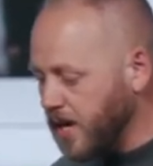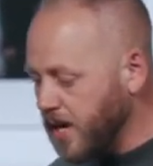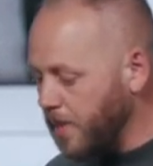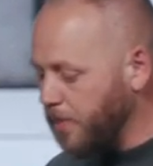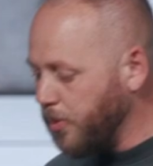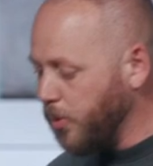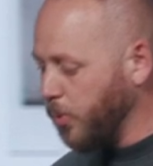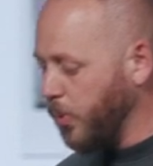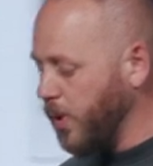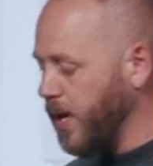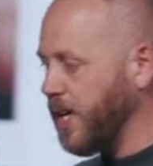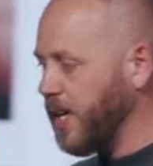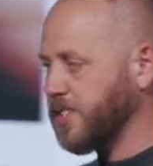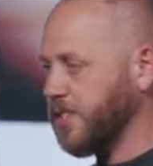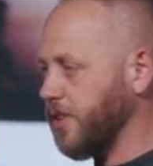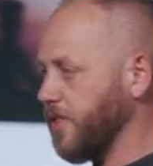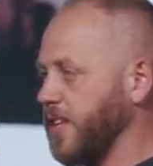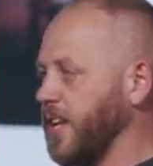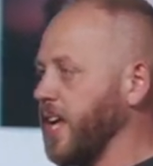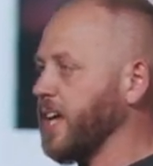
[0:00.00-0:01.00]
couple weeks
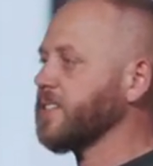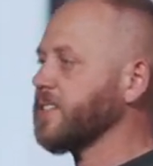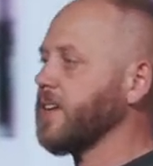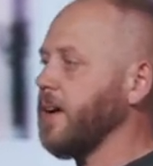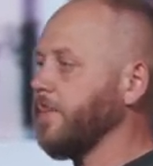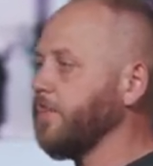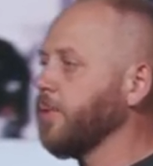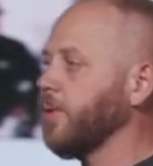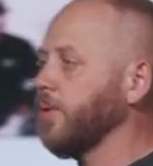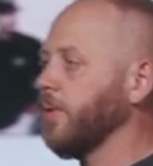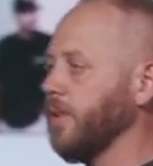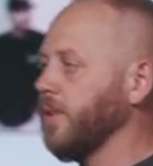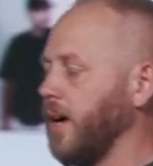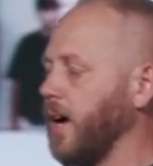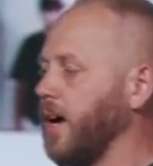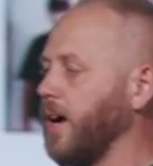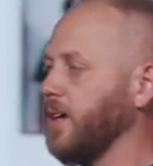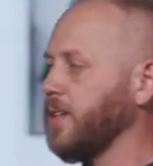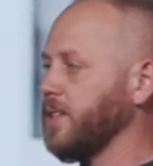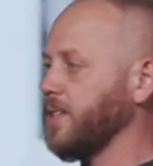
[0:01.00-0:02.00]
or the next
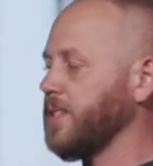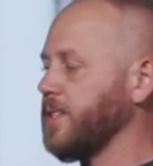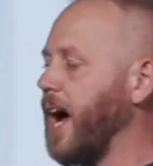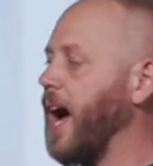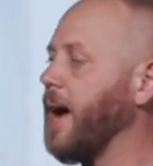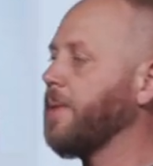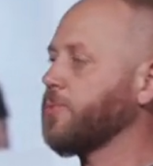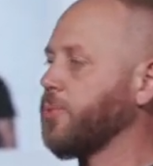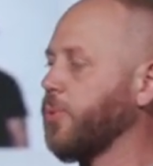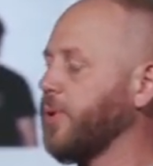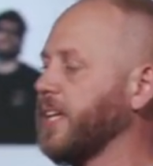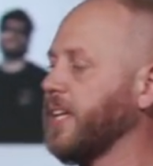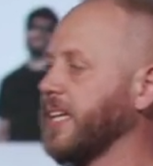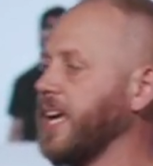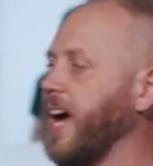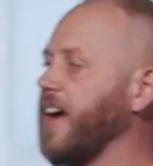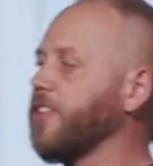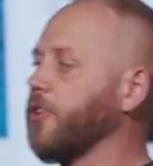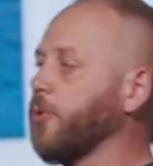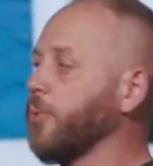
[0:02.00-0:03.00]
couple times we're
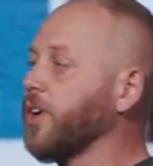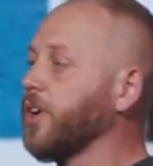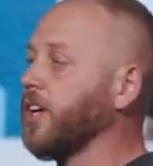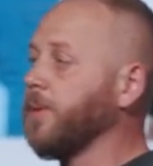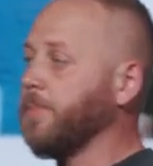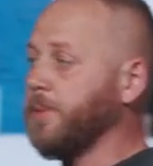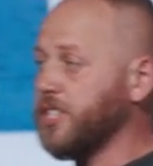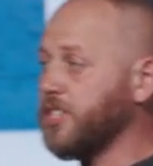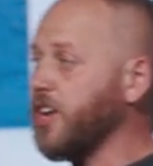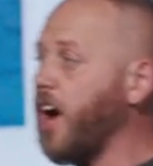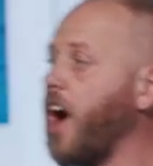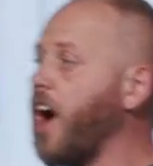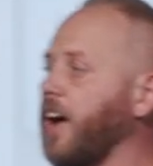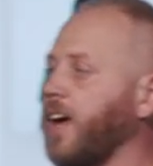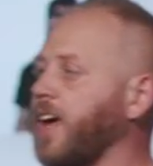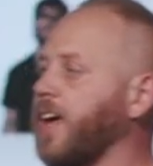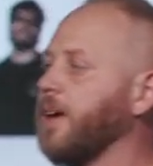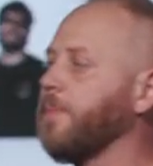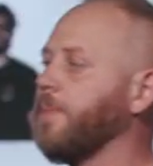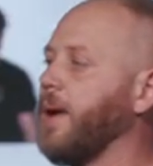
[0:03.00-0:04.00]
together, we're going to be
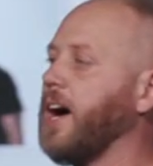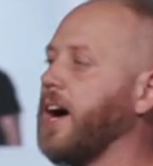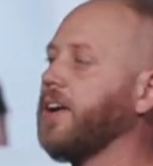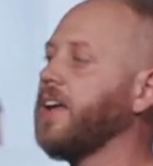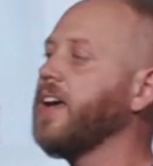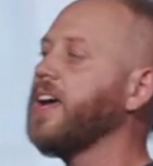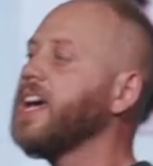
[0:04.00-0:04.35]
talking about